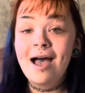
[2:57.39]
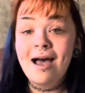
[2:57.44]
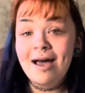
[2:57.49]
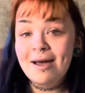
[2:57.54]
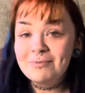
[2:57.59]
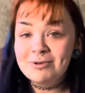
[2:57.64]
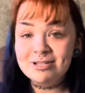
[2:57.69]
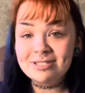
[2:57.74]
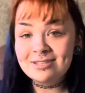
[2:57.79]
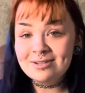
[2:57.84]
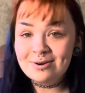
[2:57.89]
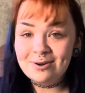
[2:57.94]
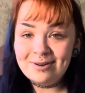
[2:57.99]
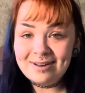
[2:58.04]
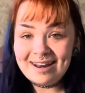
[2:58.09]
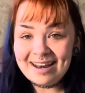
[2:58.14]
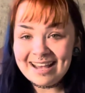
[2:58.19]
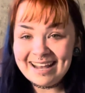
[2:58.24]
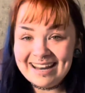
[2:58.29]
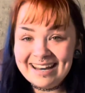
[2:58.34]
I'm just an old
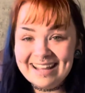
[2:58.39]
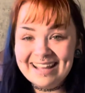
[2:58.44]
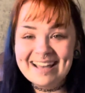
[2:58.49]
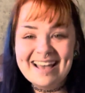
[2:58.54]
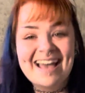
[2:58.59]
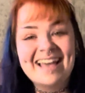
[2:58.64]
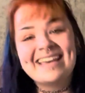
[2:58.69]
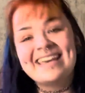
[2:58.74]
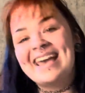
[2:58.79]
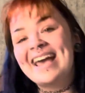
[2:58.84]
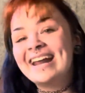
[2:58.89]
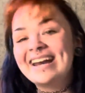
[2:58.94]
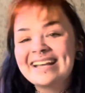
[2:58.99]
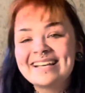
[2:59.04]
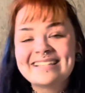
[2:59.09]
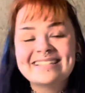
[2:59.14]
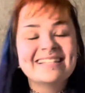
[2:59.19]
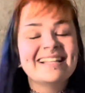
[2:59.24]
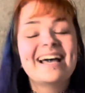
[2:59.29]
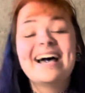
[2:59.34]
lady. I can't
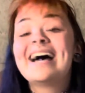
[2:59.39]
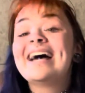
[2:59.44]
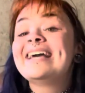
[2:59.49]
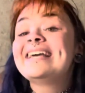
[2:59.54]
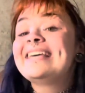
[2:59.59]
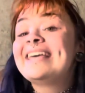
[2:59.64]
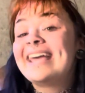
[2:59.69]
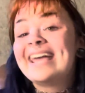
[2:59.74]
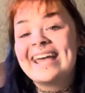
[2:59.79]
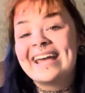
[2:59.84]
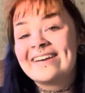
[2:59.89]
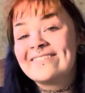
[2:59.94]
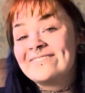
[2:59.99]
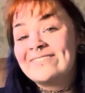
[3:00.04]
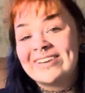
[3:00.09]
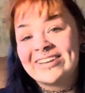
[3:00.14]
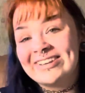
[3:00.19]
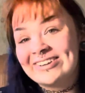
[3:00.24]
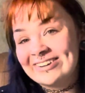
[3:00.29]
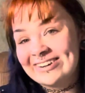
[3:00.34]
I can't
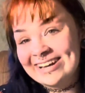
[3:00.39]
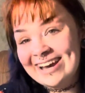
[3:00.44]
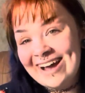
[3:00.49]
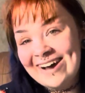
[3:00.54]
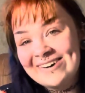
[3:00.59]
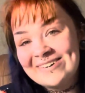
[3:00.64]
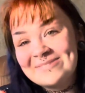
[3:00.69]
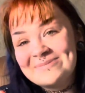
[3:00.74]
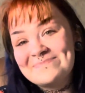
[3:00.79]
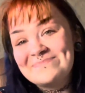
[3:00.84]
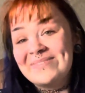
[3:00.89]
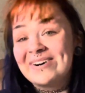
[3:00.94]
figure it out.